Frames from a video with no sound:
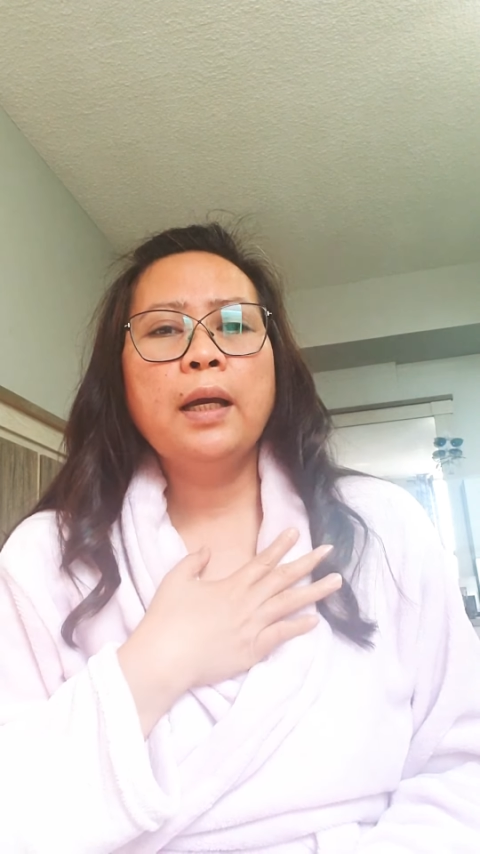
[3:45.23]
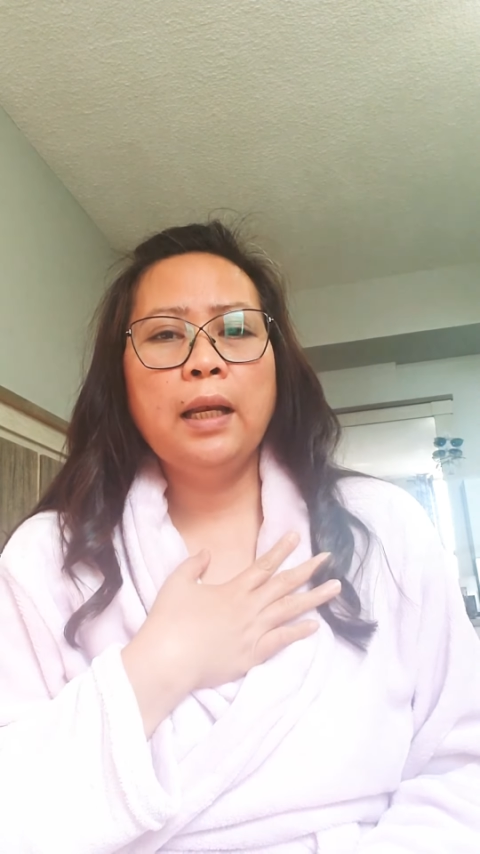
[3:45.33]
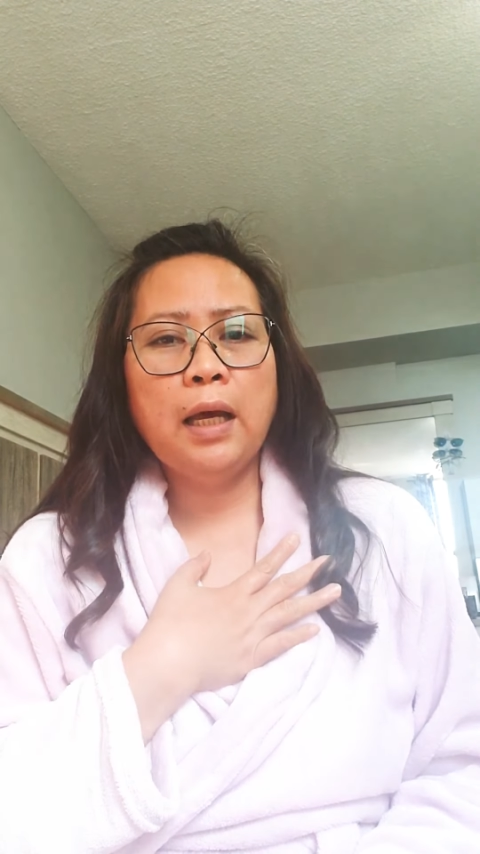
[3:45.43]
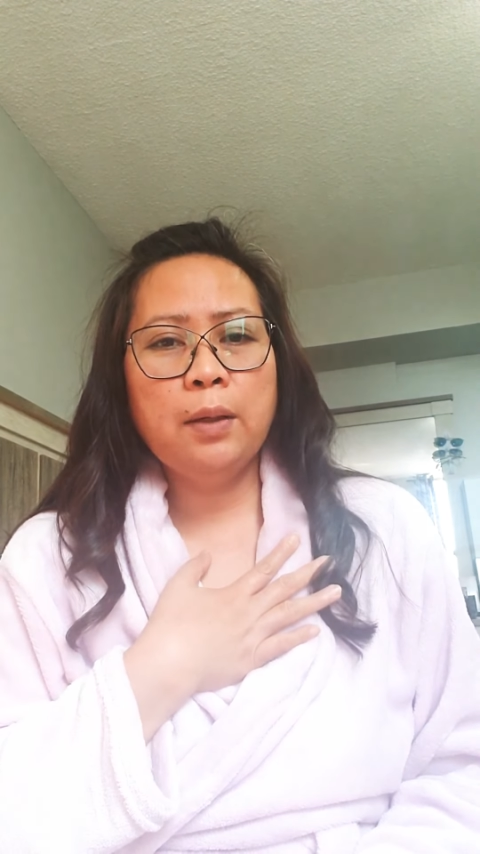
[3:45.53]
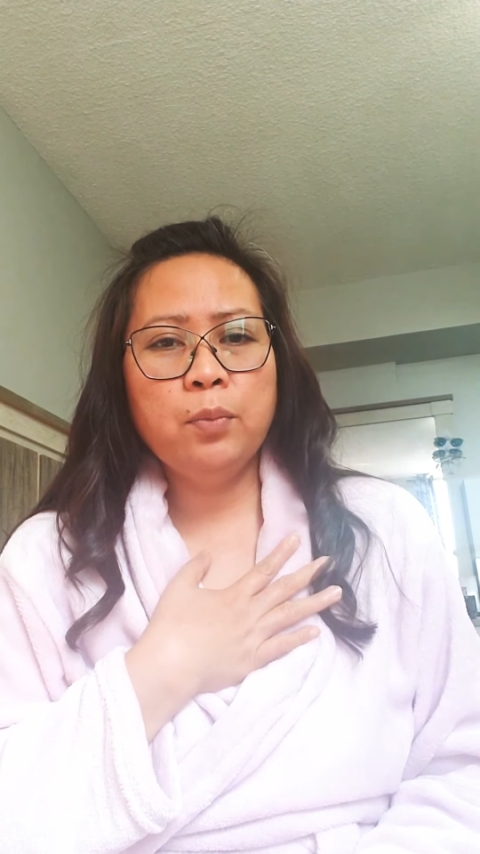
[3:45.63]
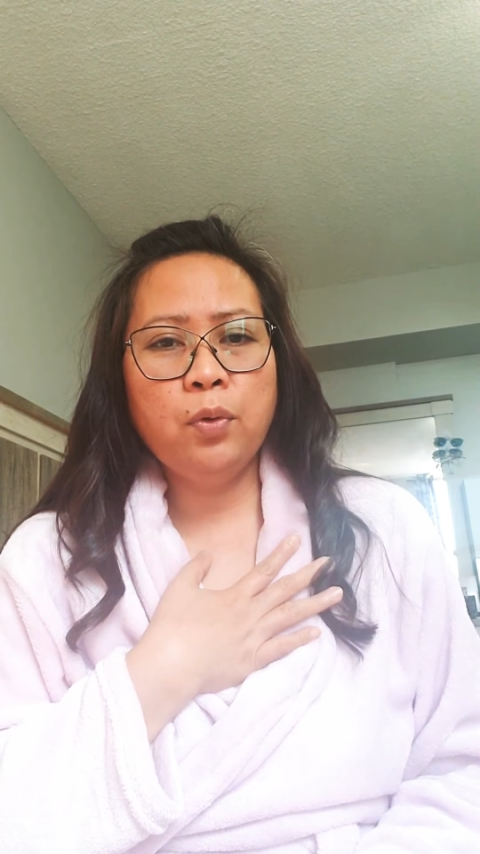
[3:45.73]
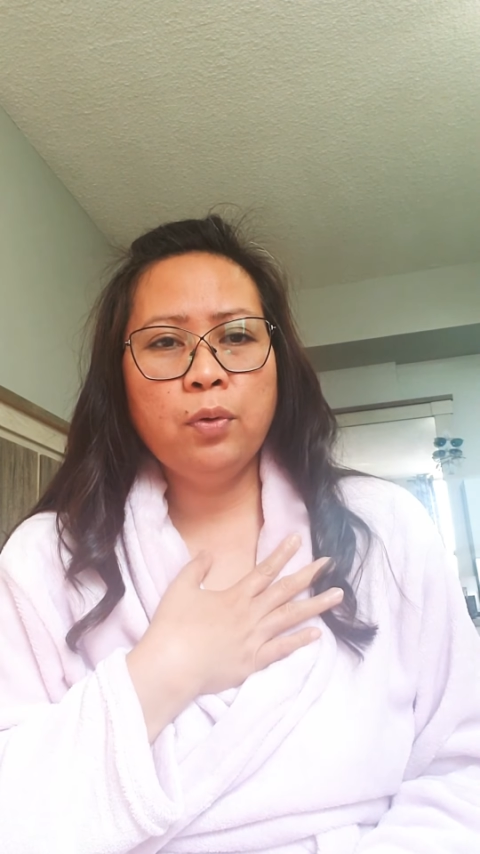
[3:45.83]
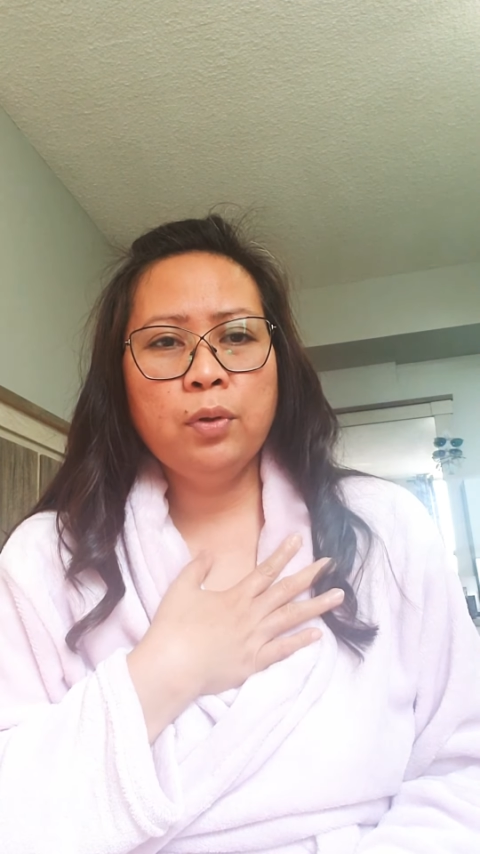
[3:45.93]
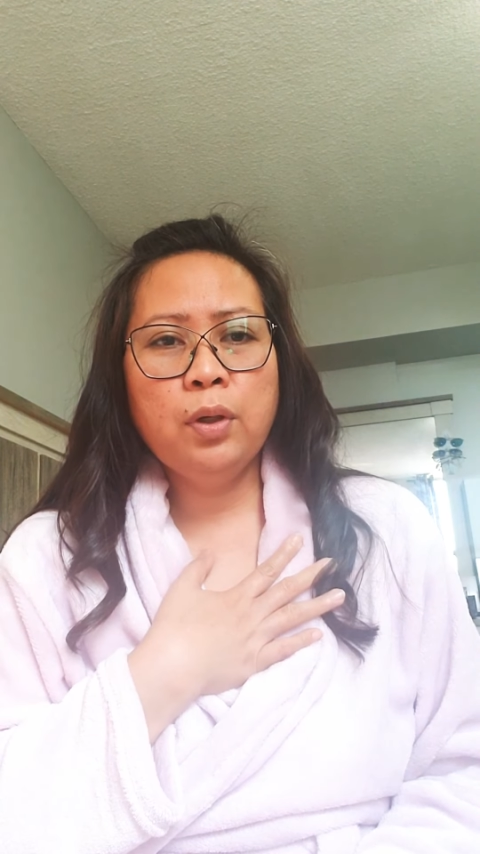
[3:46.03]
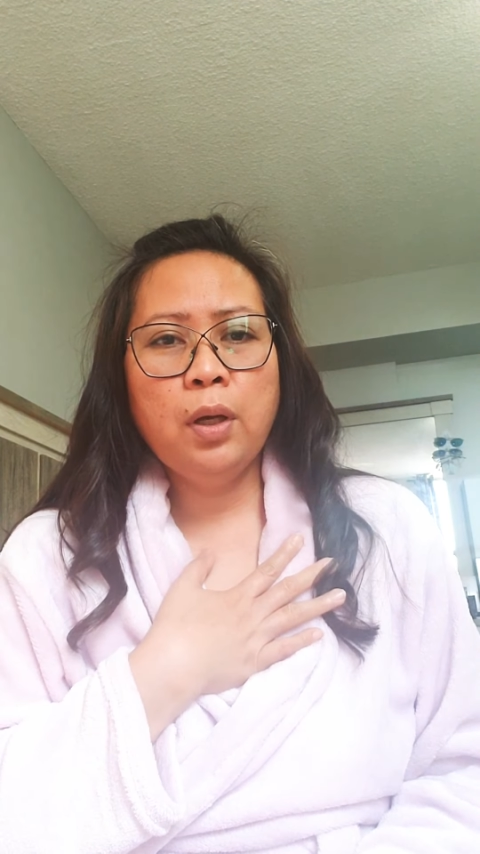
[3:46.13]
kailangan
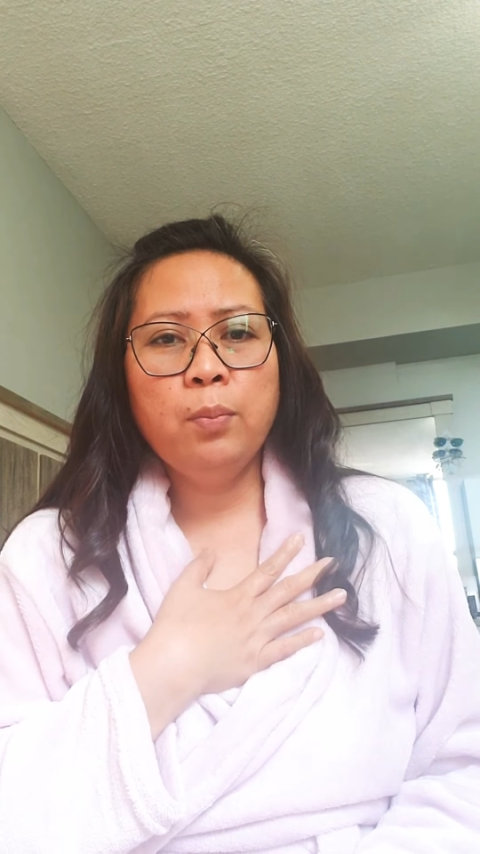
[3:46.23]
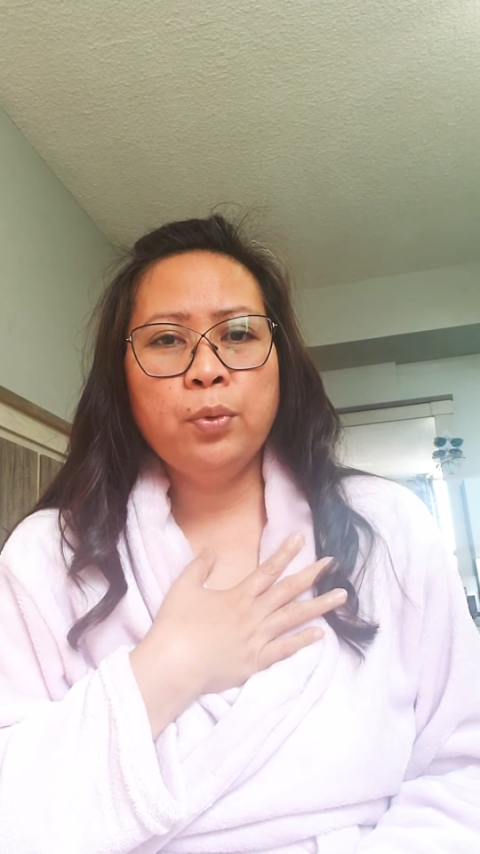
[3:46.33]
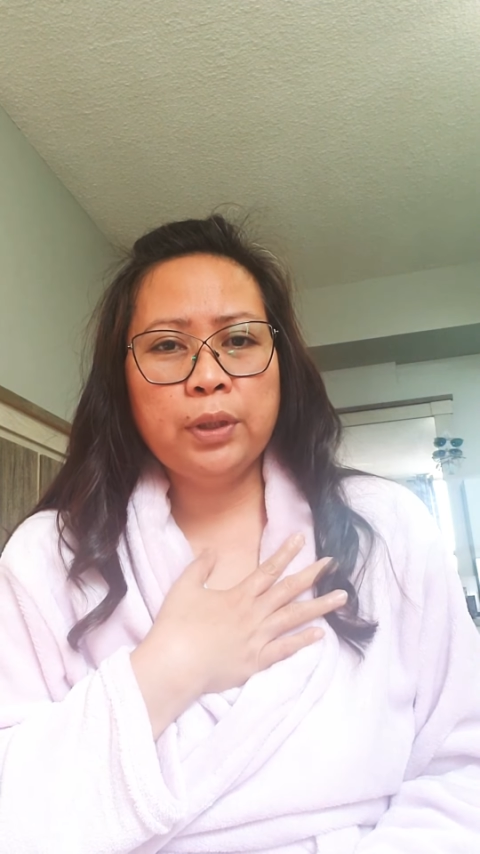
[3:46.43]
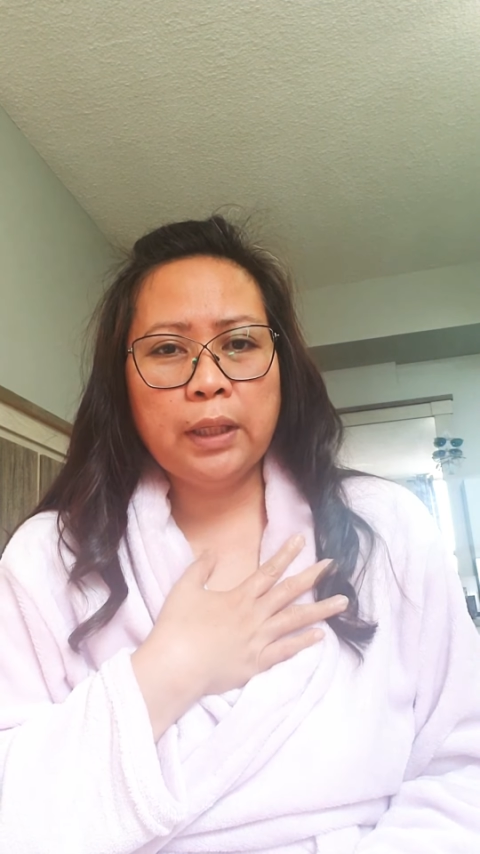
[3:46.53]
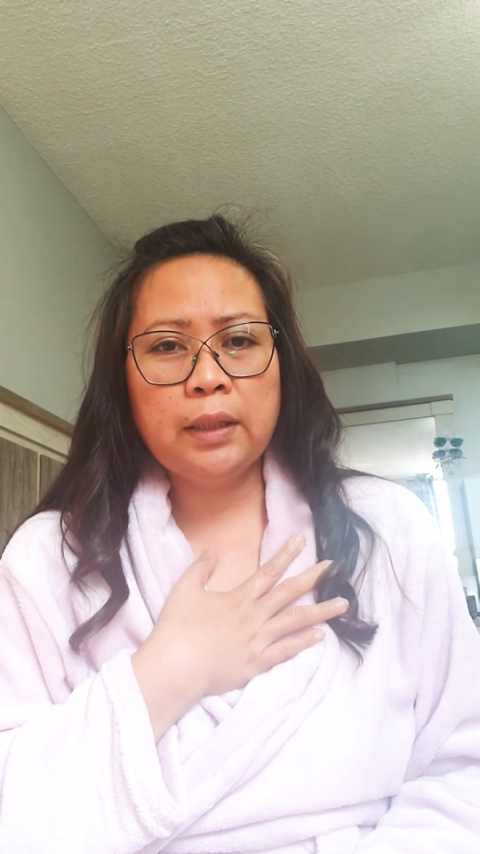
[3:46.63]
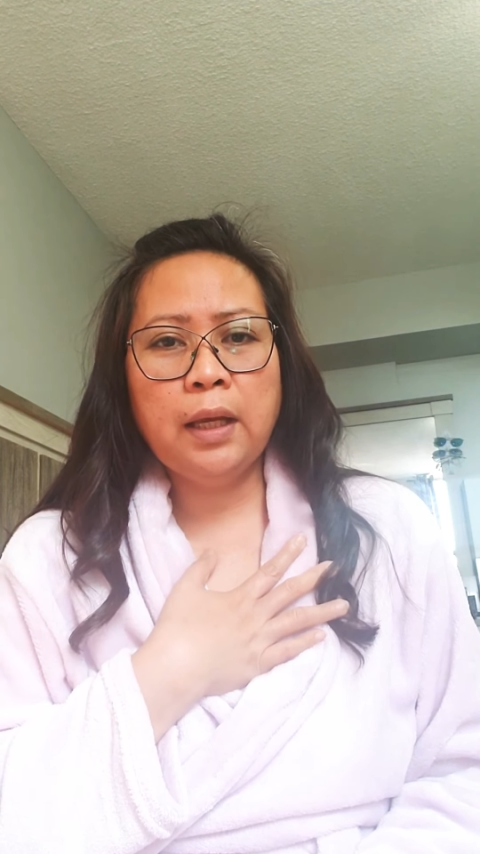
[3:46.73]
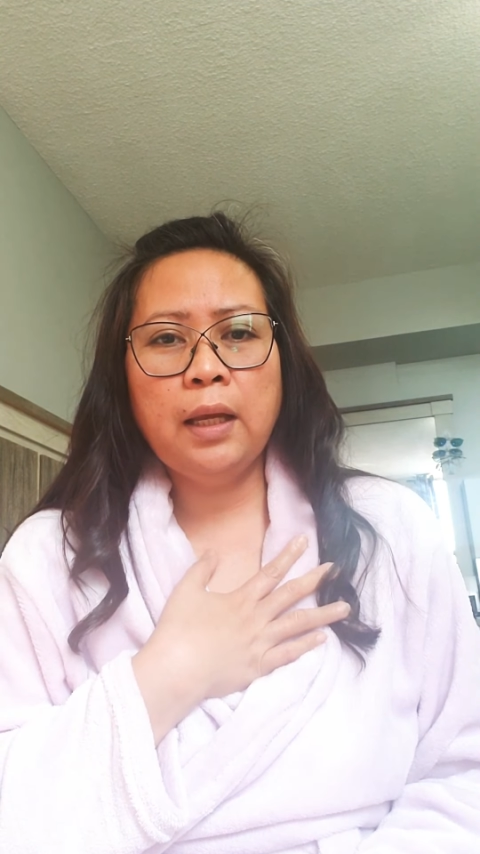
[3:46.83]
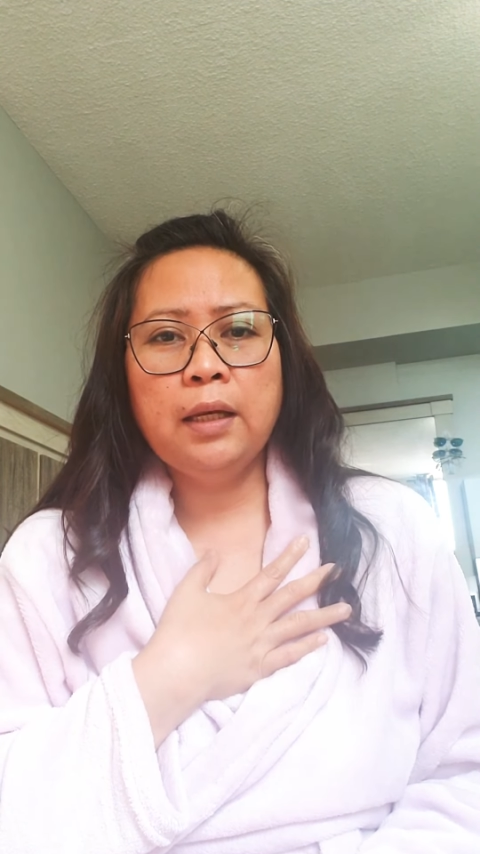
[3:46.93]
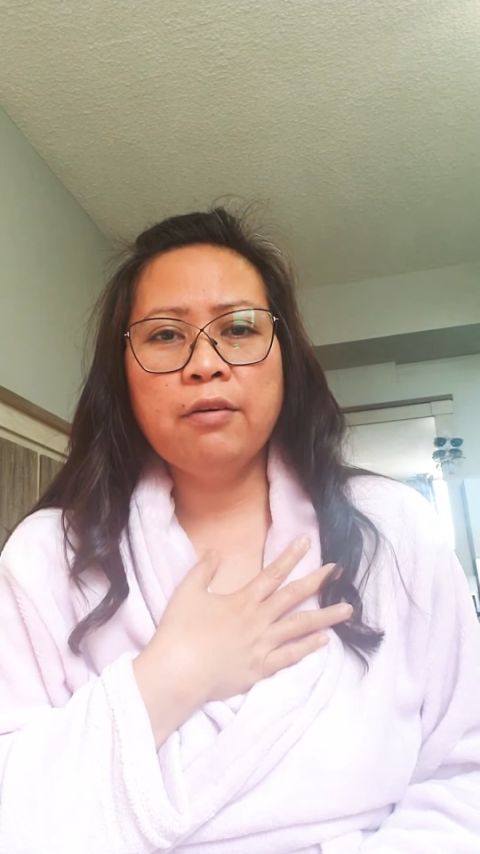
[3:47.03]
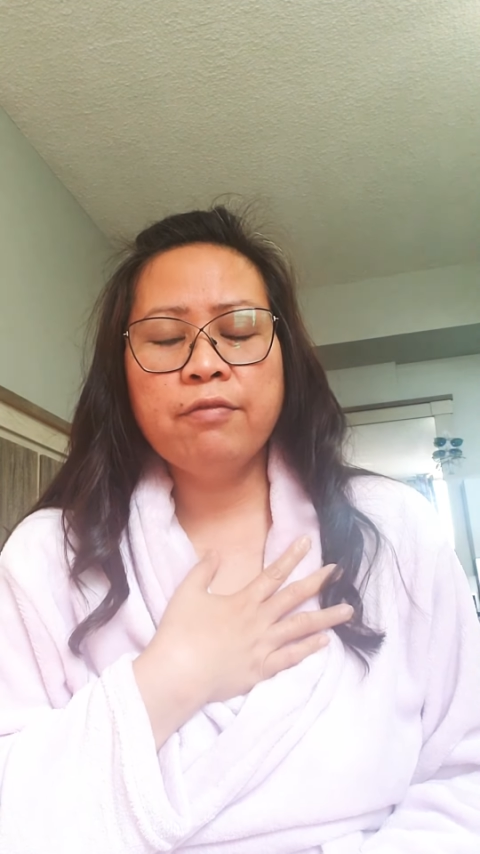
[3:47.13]
mong protektahan